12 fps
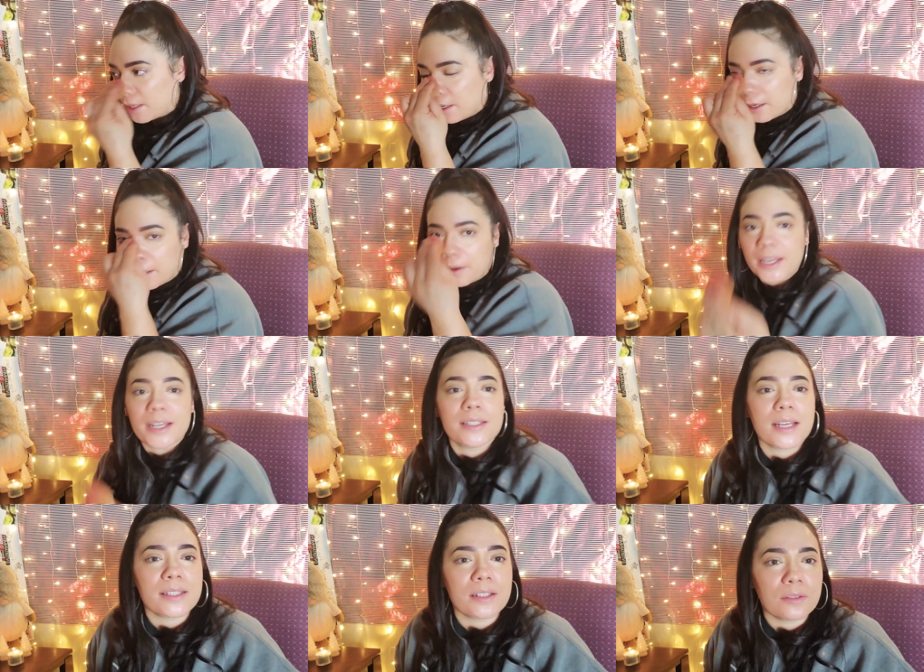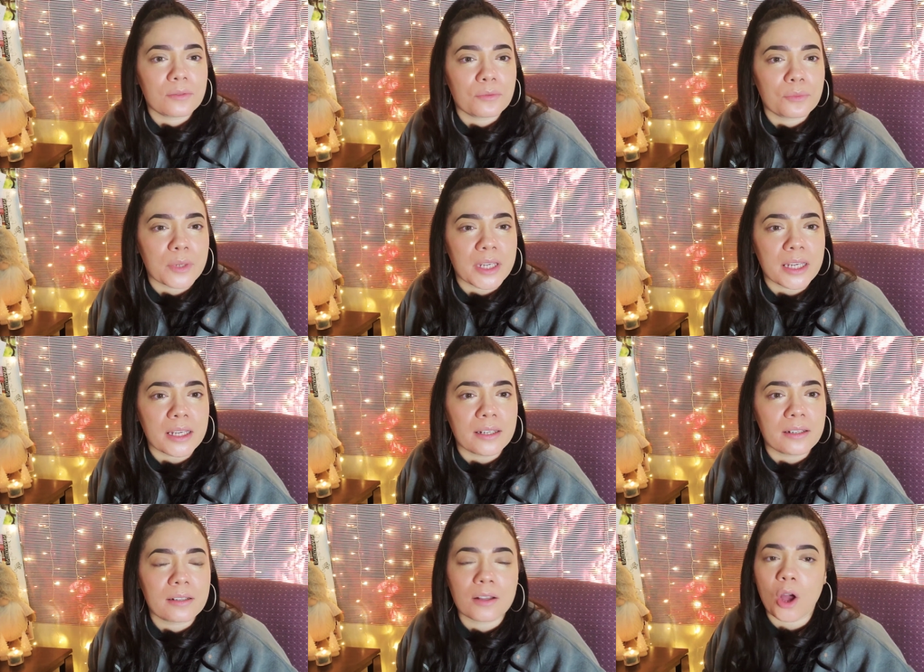You know, and it doesn't
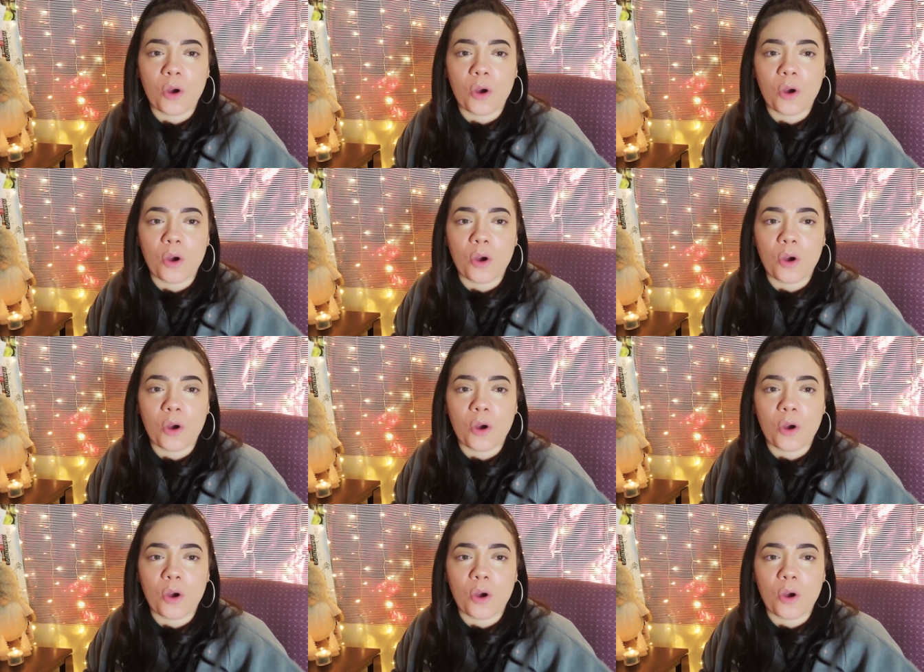read